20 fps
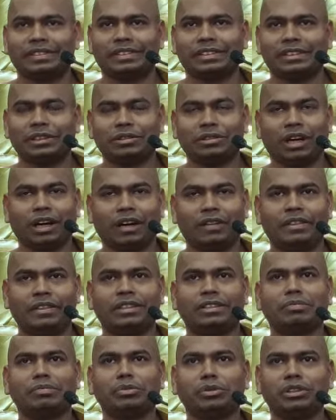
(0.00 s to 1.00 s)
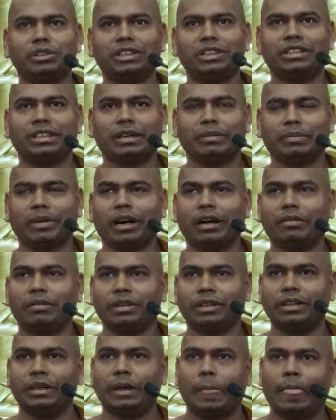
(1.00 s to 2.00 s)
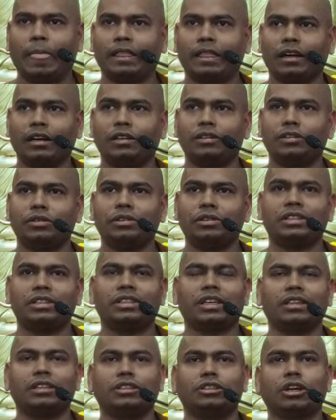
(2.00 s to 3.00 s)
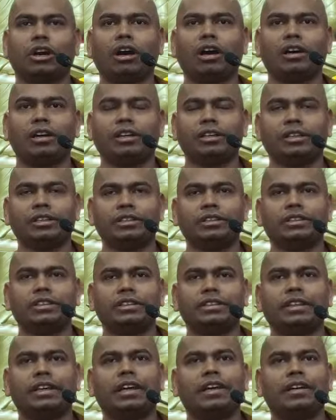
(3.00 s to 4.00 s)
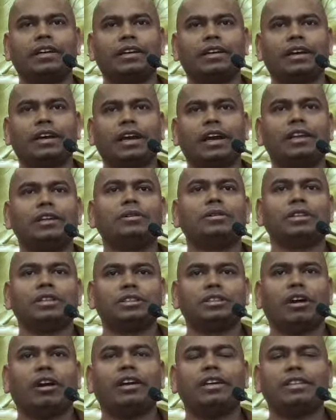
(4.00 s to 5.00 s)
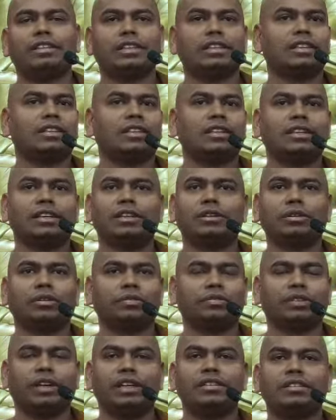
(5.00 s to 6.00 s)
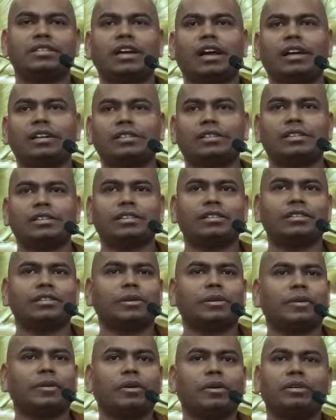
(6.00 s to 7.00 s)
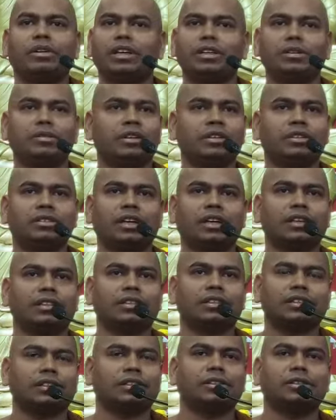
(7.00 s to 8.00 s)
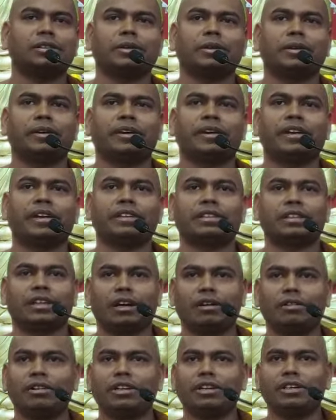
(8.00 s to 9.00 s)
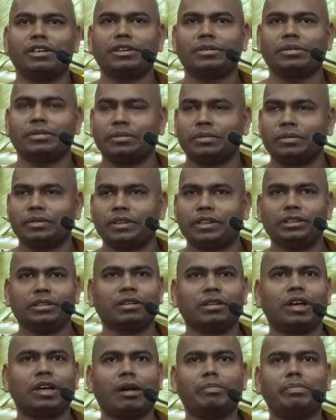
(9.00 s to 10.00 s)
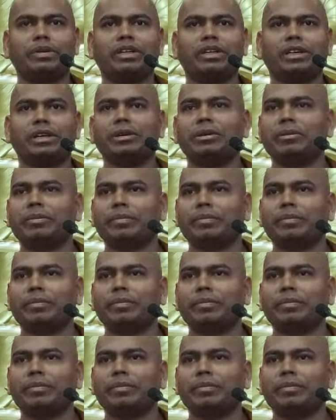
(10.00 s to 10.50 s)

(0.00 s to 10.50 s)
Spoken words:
You have this mudita bhava, the altruistic joy, and you rejoice in your friend's success or anyone's success surrounding you, in your company,